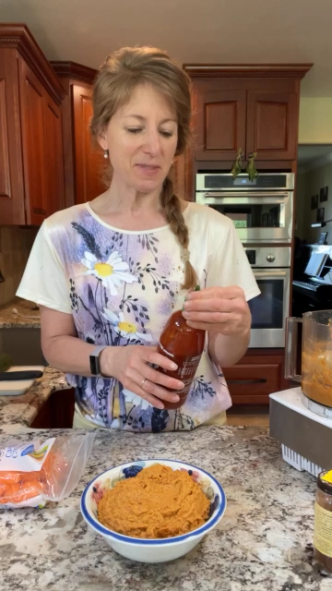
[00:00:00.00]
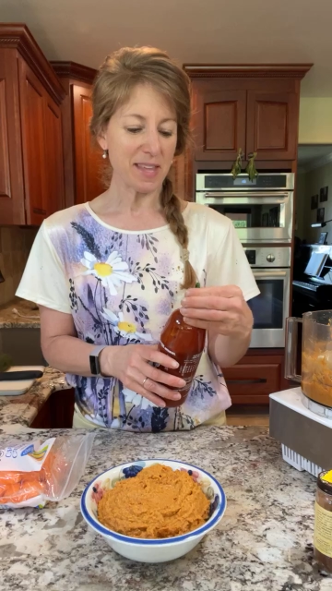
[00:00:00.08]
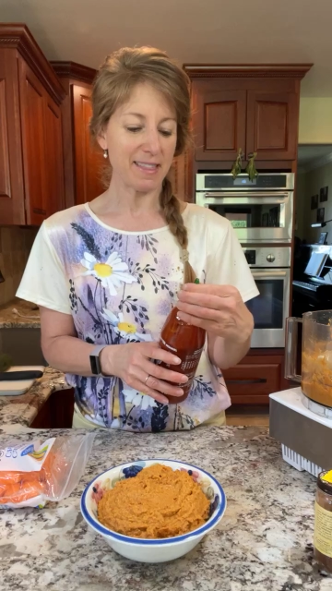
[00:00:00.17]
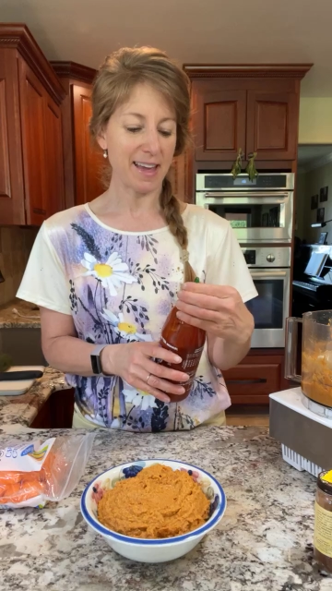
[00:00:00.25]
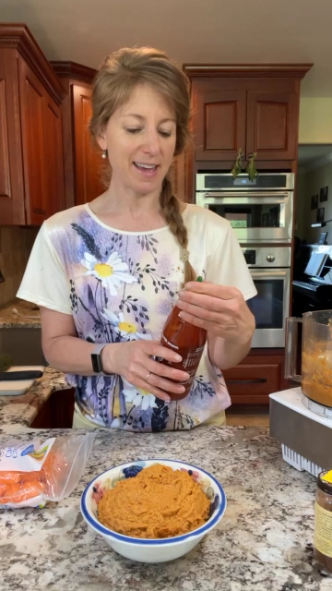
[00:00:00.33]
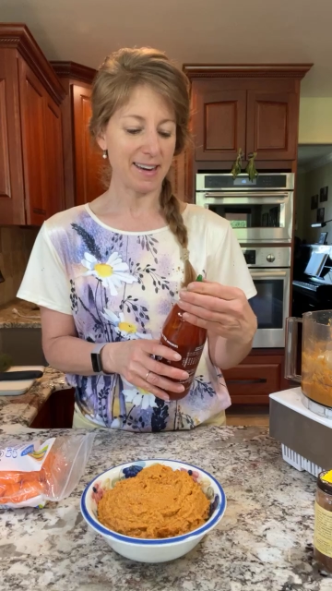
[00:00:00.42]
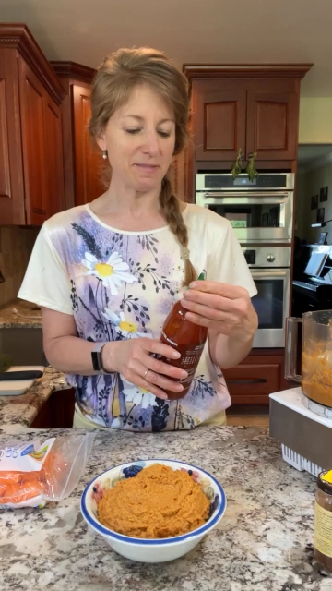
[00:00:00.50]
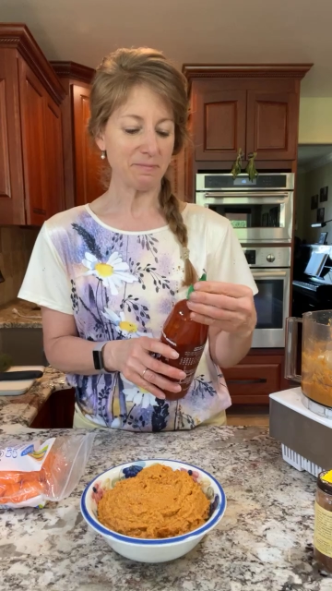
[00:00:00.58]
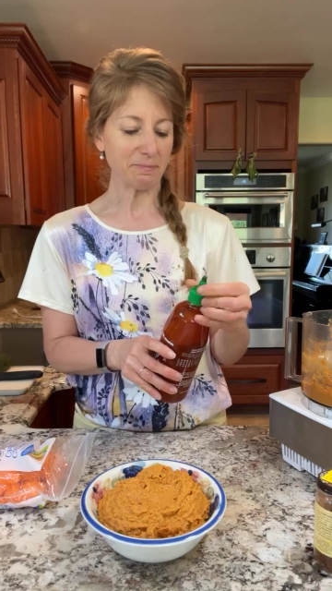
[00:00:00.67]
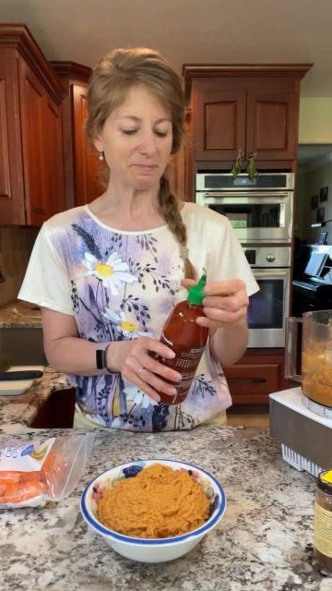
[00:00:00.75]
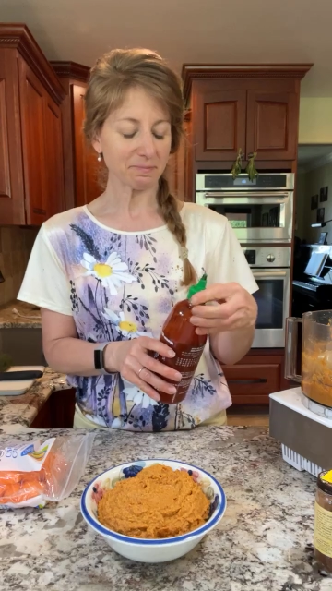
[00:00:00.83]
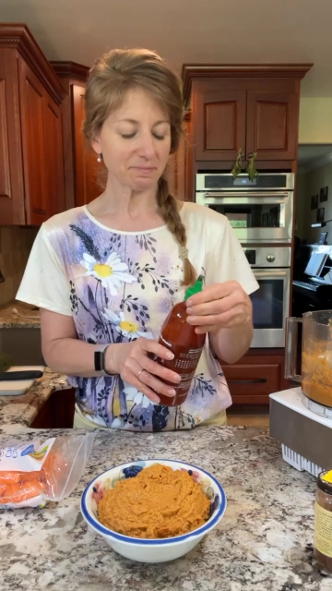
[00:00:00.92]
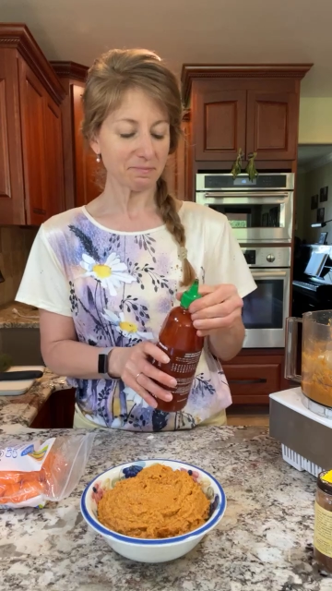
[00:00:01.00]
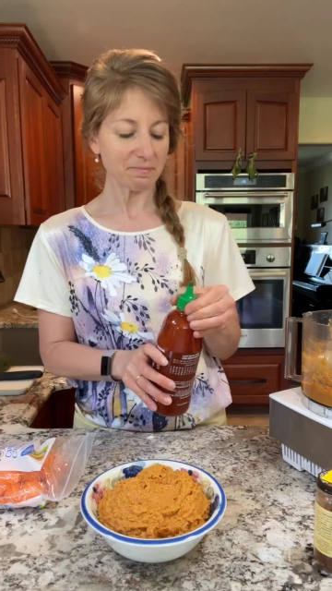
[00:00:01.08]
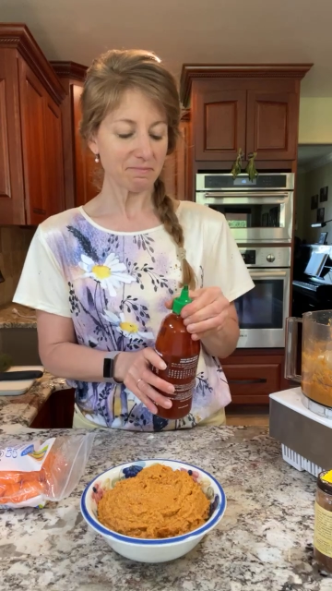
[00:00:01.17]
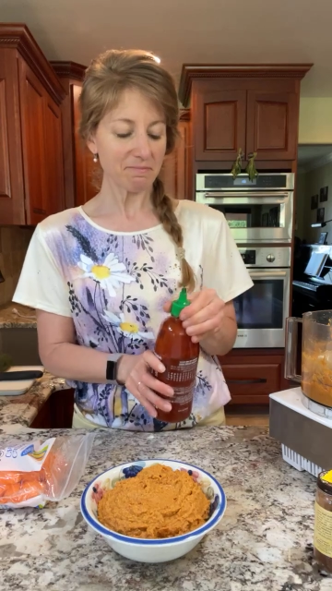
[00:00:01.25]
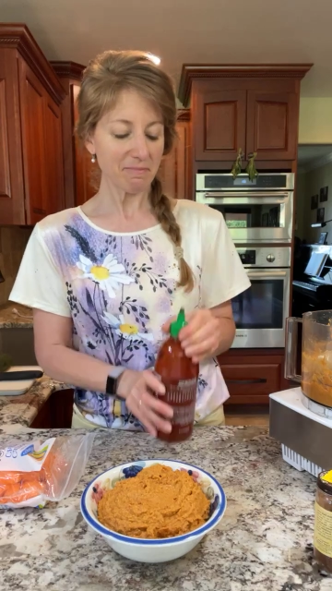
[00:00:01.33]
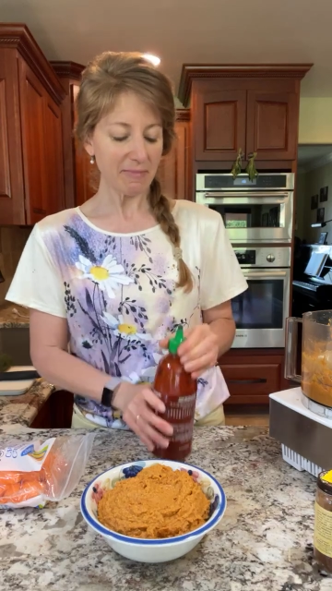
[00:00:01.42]
then
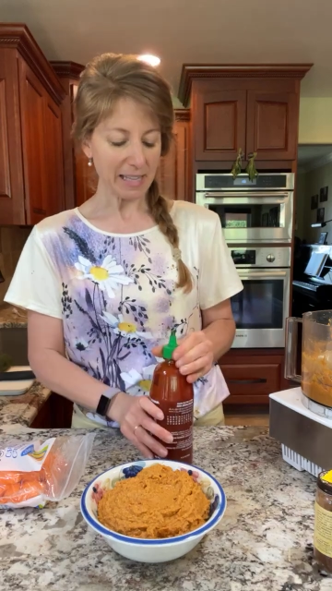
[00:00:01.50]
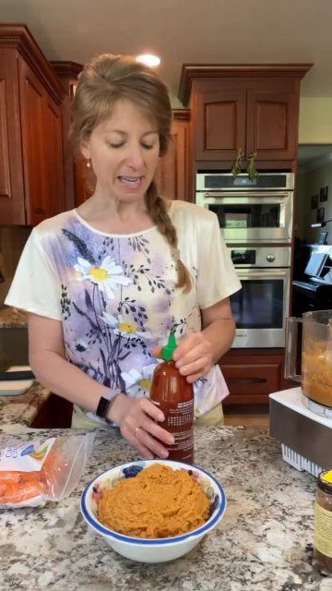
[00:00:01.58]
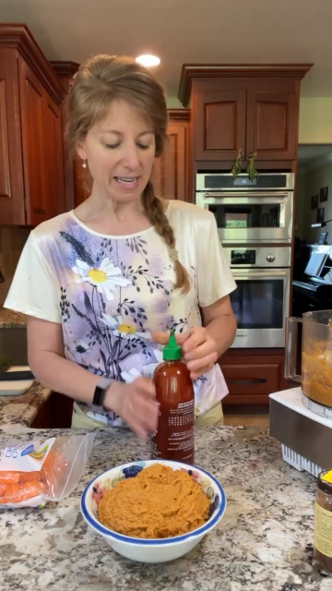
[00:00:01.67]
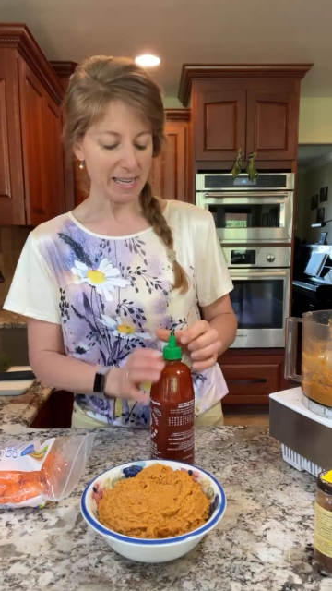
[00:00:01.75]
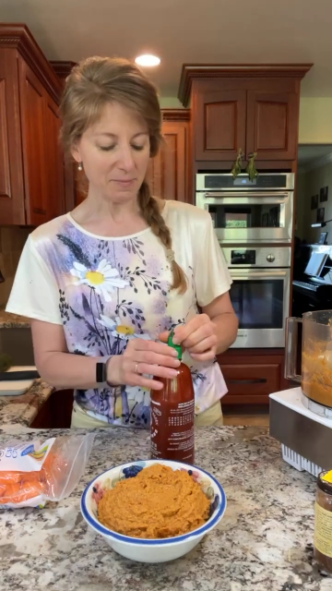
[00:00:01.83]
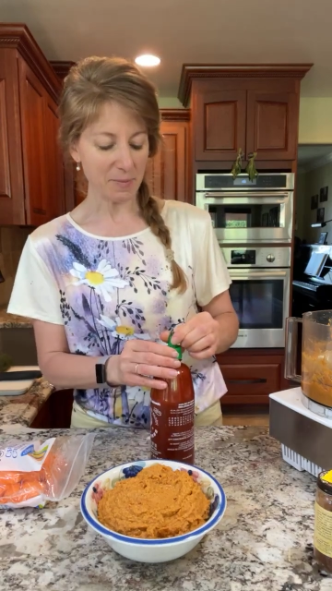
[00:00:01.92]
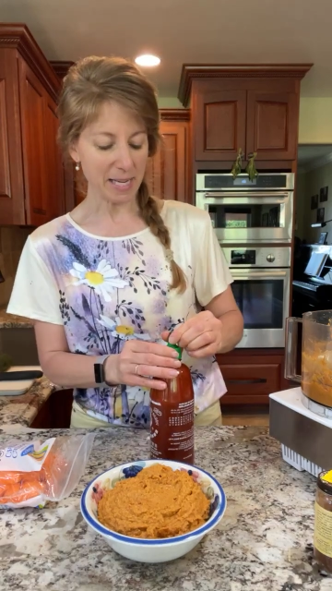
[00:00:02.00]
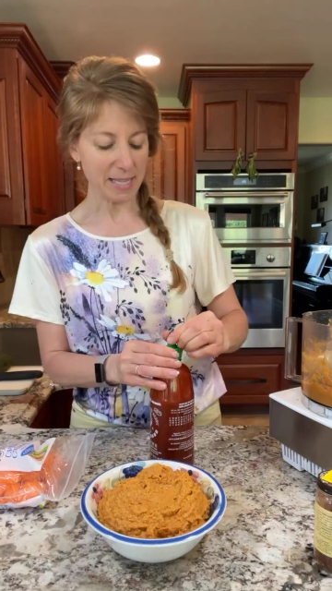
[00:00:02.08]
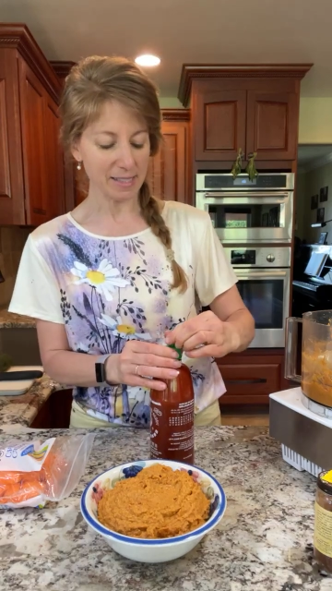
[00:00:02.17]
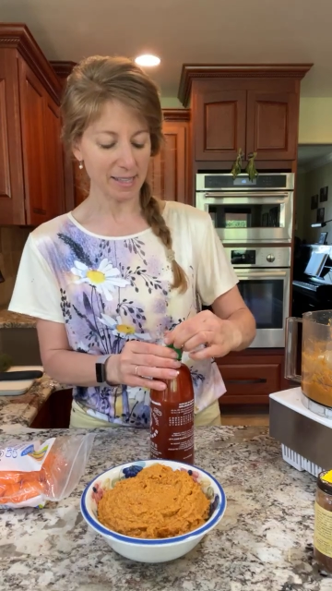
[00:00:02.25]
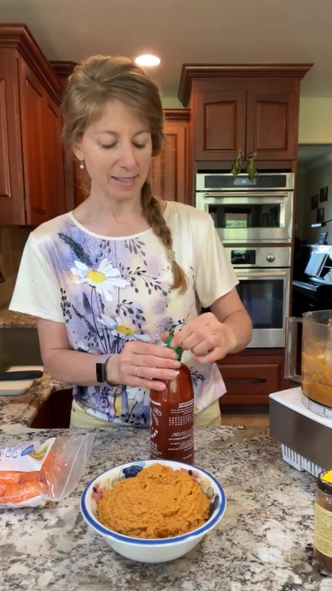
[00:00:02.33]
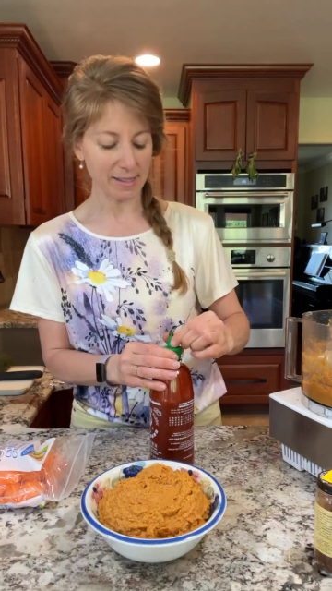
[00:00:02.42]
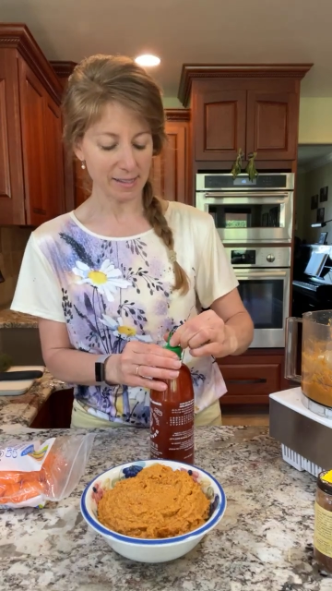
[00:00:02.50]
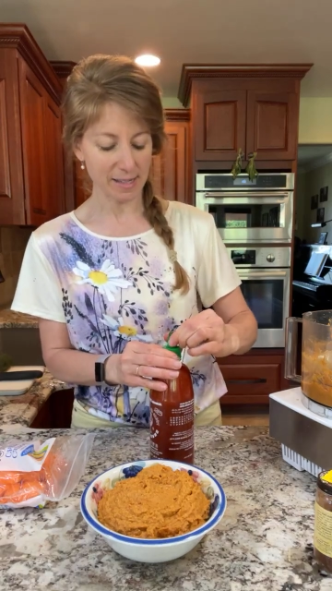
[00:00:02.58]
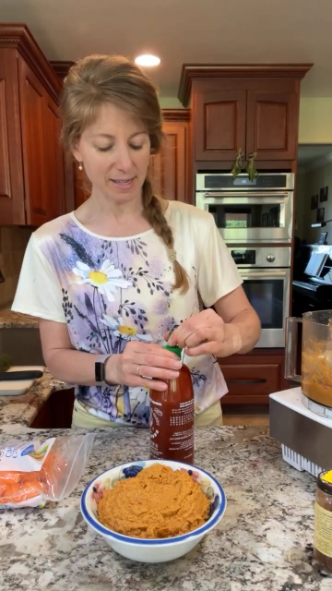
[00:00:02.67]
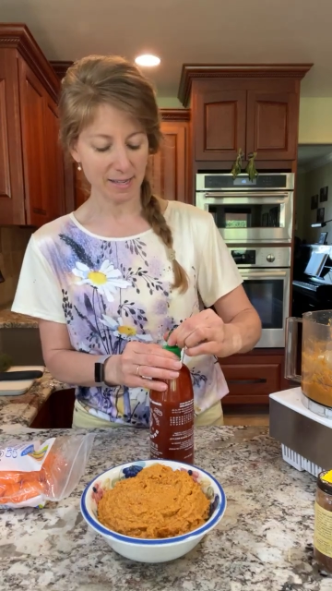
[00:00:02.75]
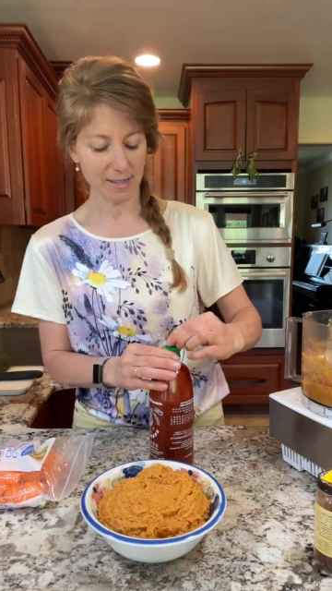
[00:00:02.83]
he just